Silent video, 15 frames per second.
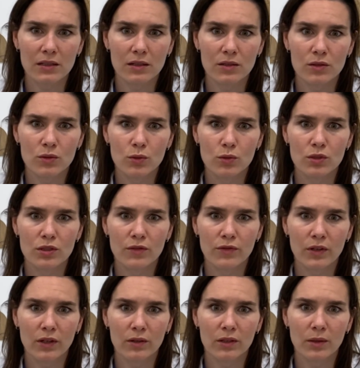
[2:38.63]
suits the
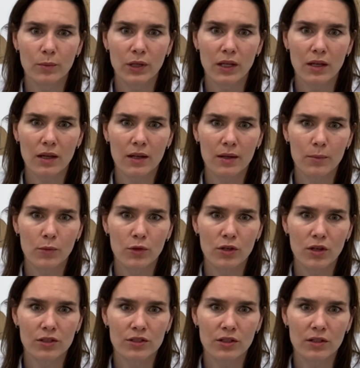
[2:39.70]
phenotypic and
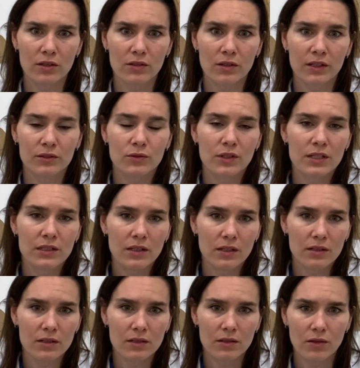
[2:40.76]
immunological
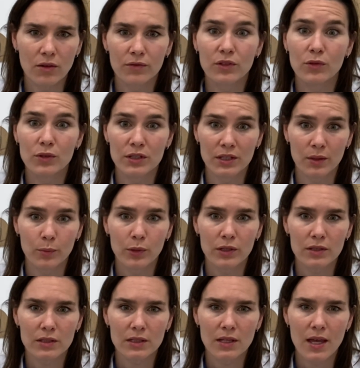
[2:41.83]
characteristics of the recipient.